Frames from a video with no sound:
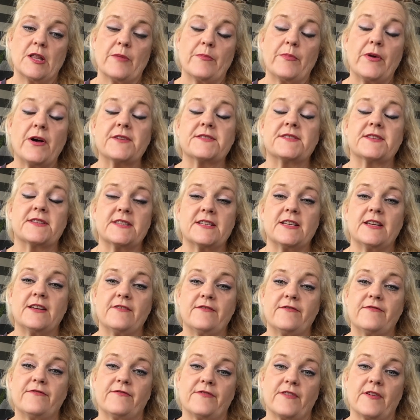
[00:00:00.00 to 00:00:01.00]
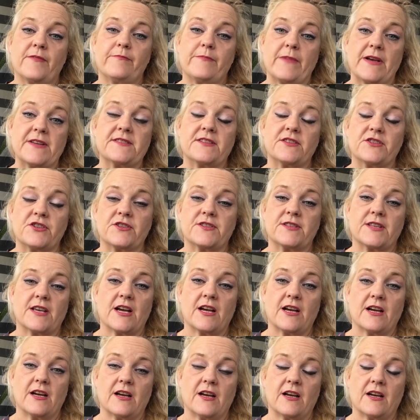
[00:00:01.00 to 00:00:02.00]
positive messages that
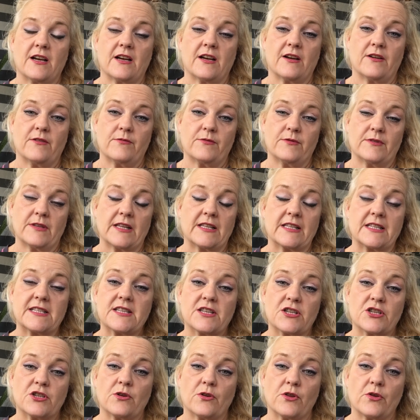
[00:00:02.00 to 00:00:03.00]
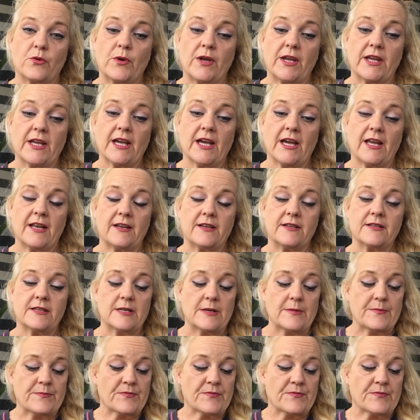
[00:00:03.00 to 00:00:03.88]
I listened to at the weekend?